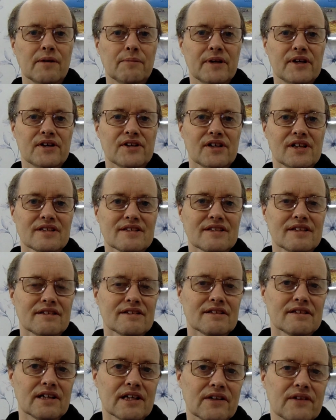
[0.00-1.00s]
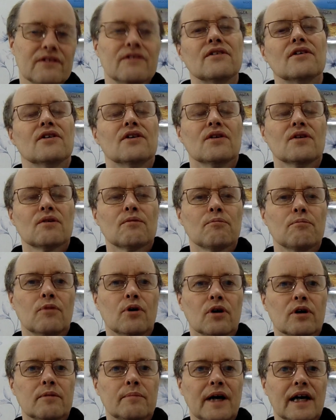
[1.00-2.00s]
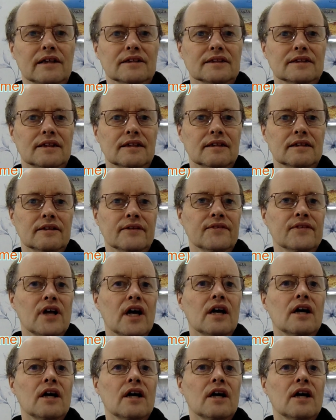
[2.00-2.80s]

I'm interested to know more about her,